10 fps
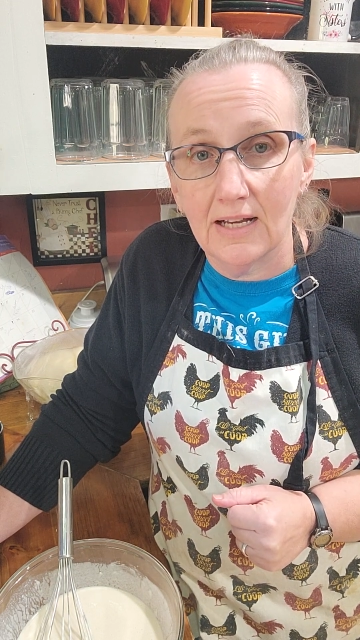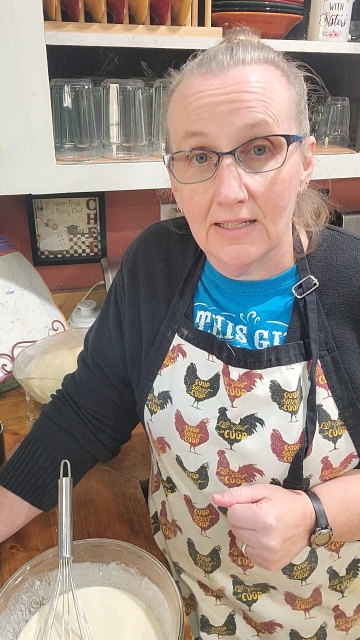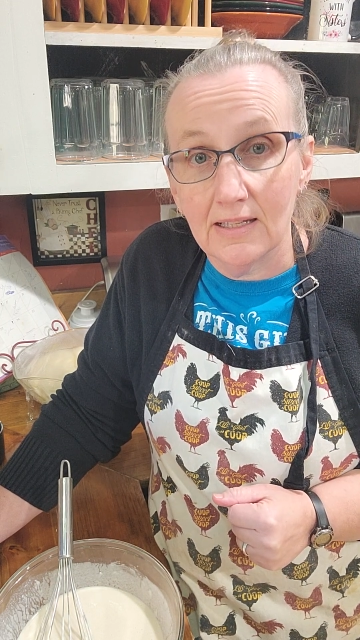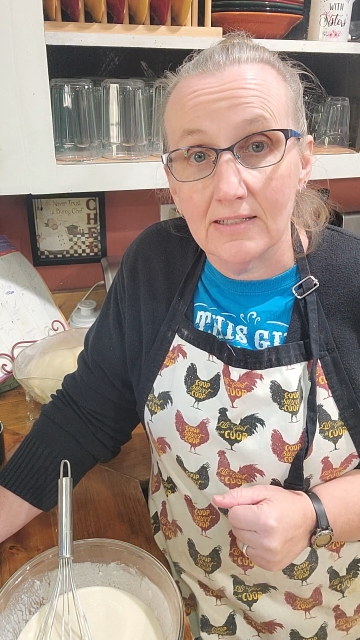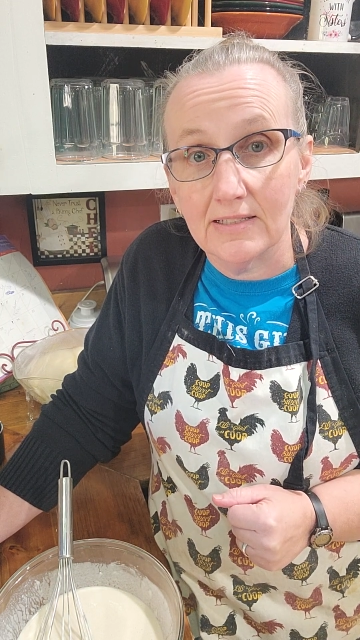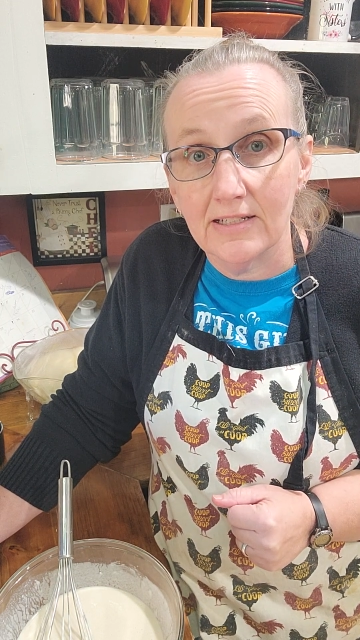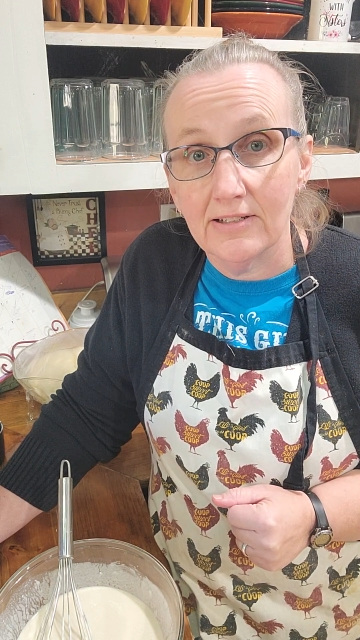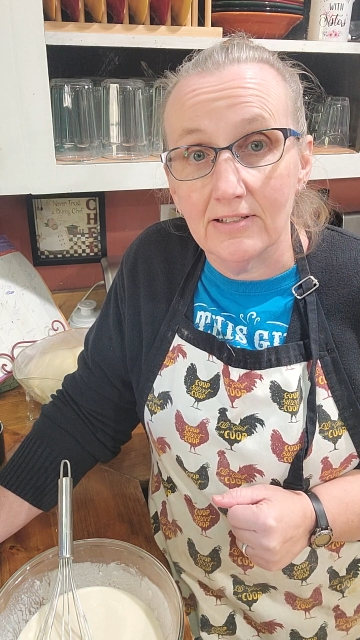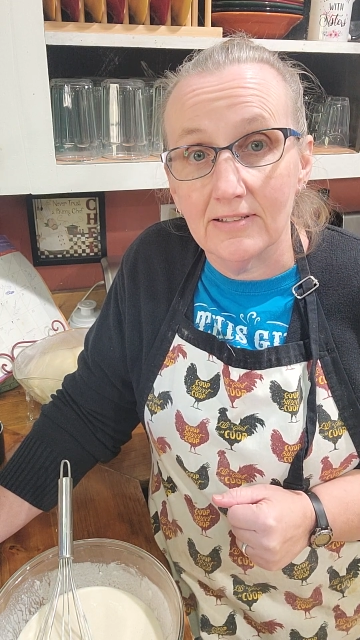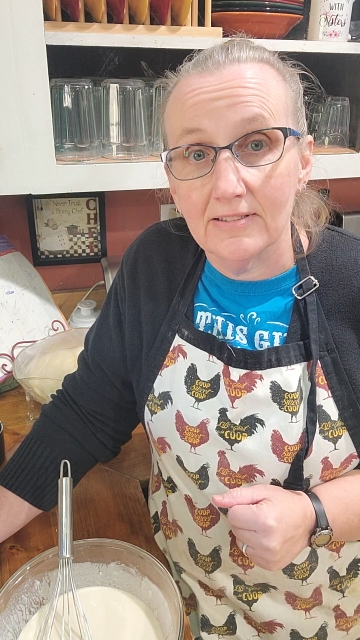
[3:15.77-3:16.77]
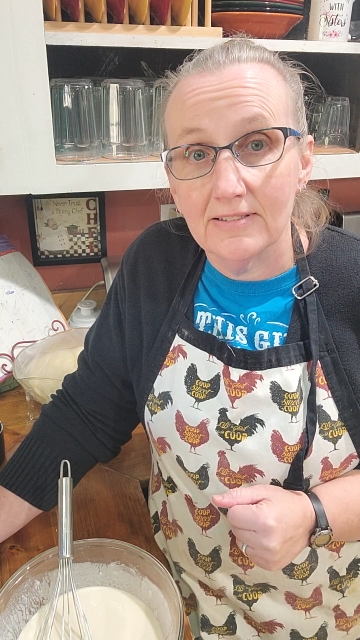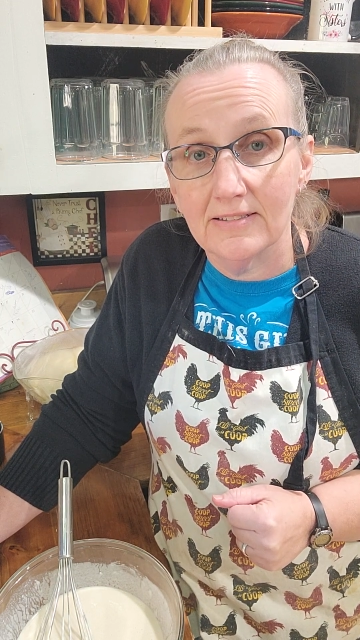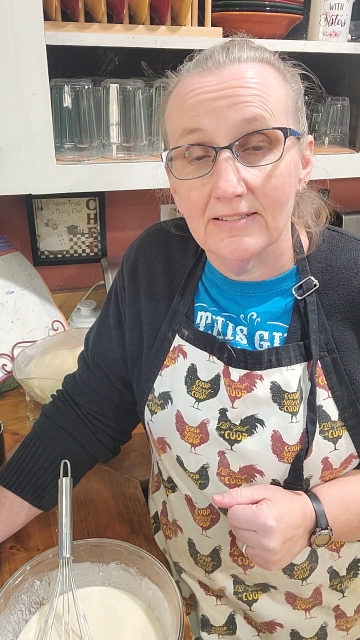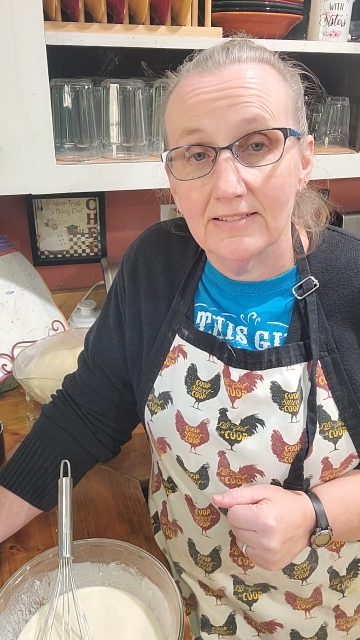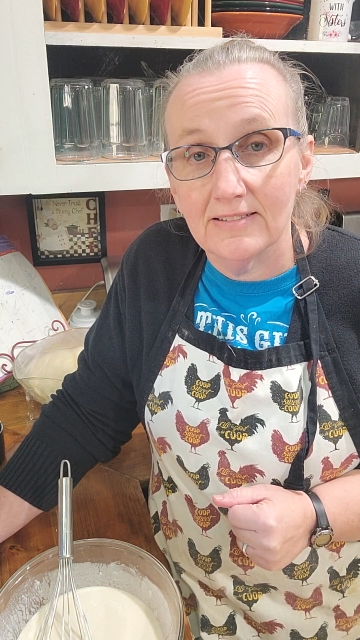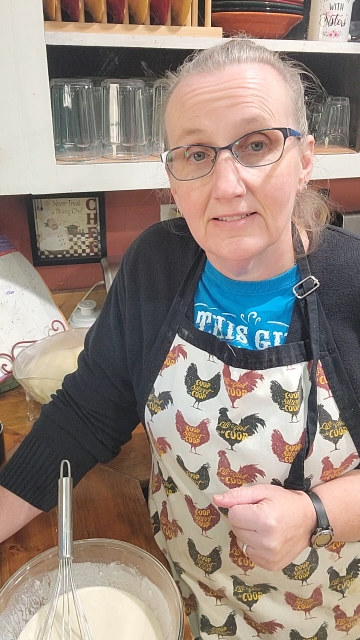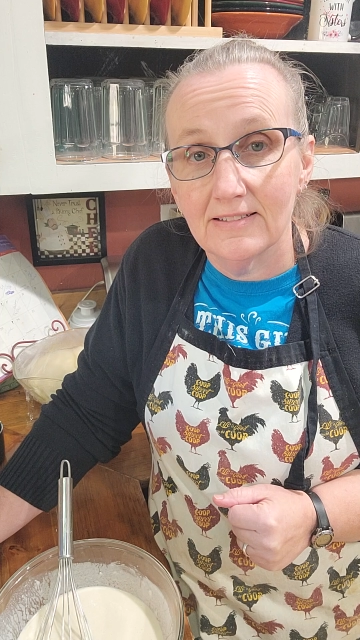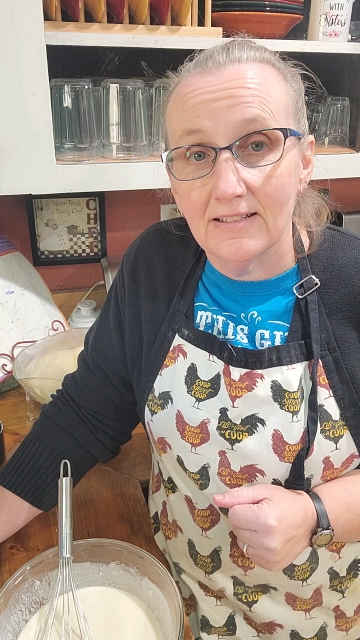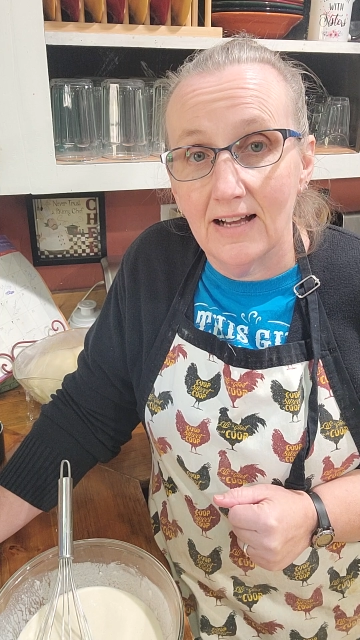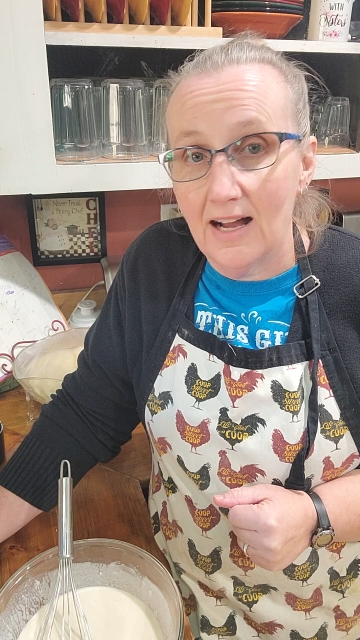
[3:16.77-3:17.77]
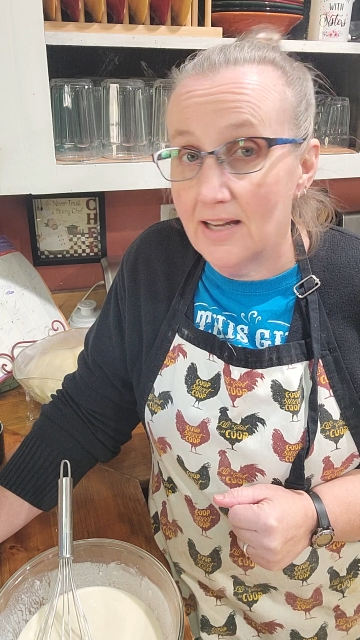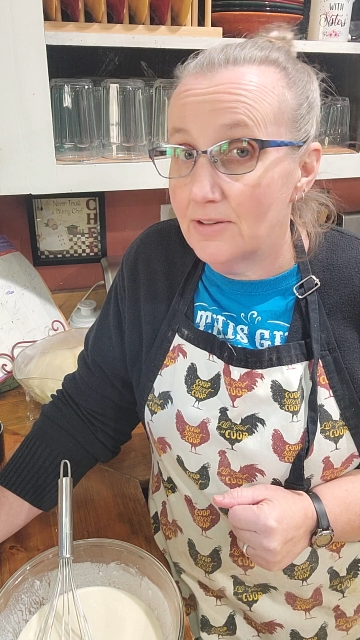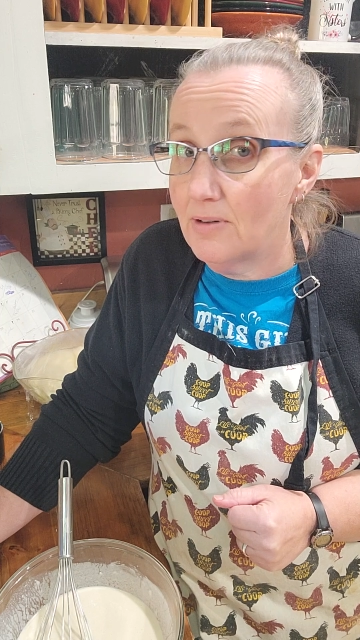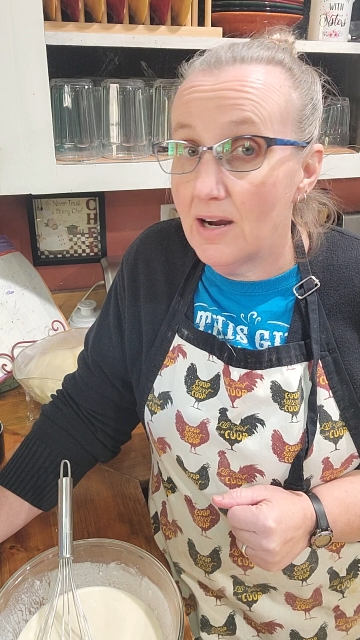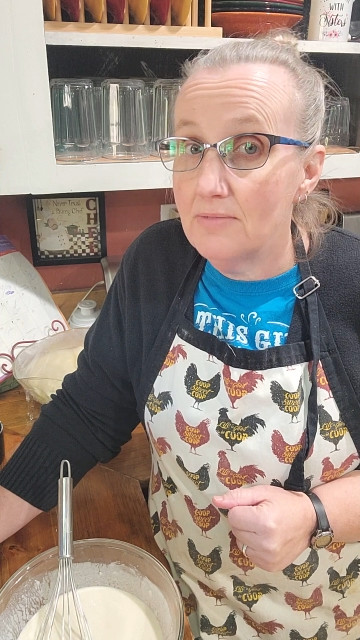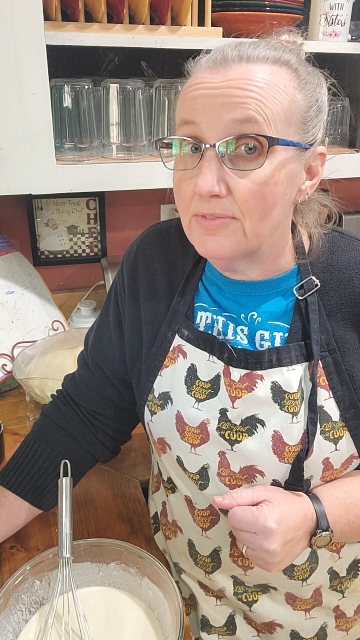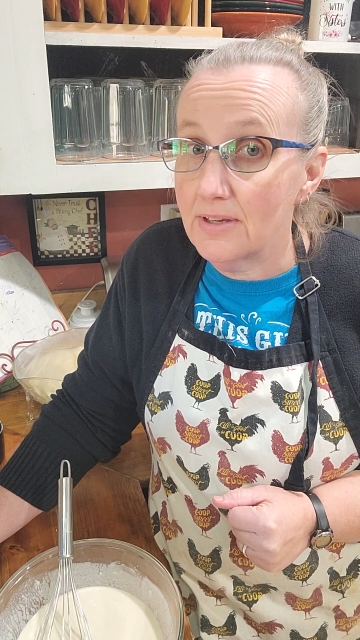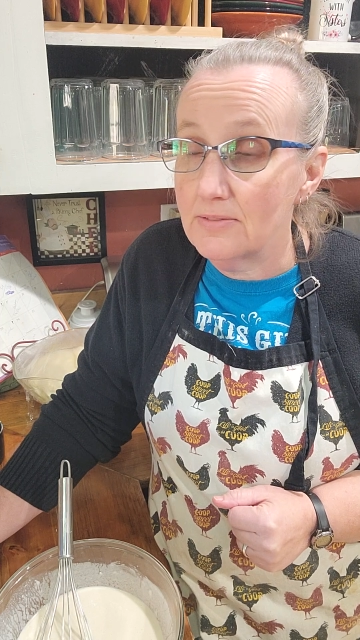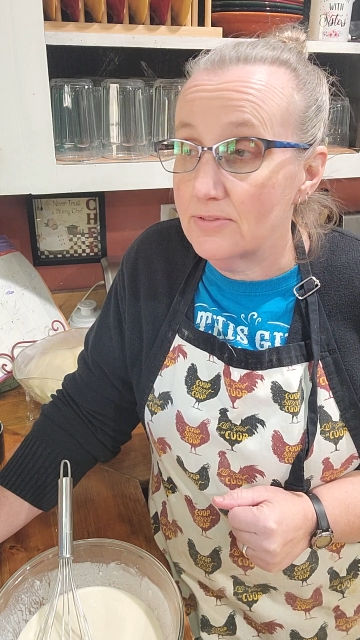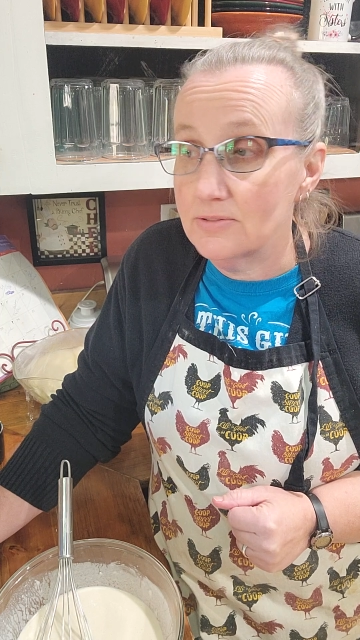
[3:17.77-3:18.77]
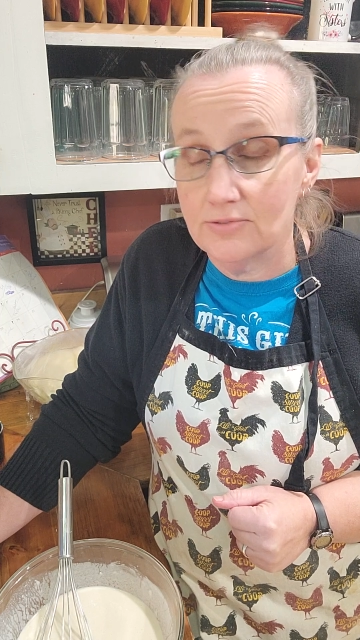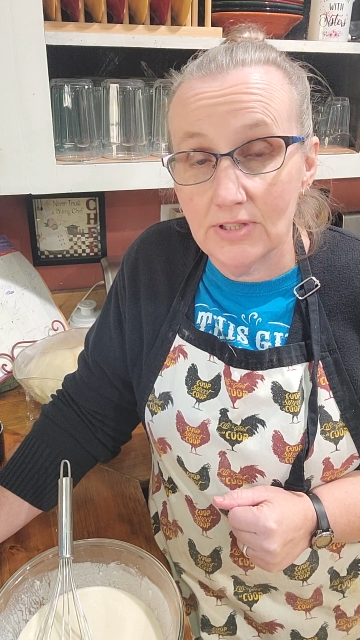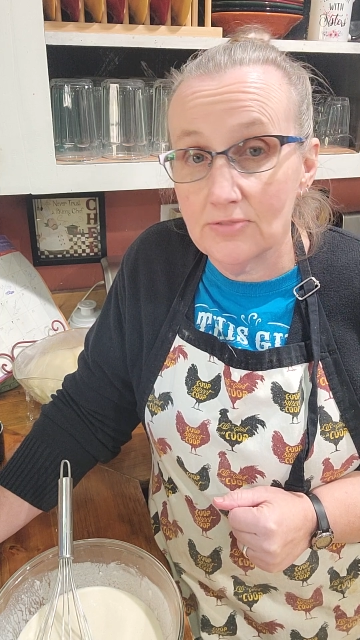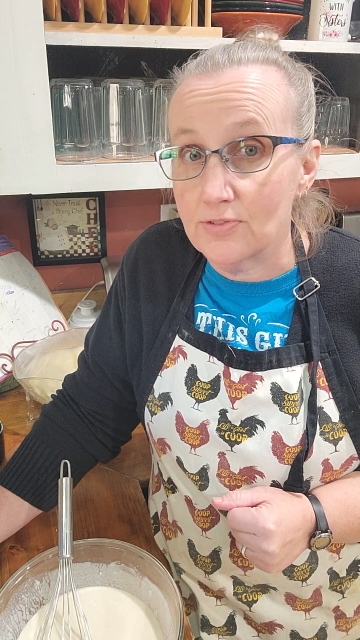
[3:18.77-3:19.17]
I'd like to hear. I know I'm thankful just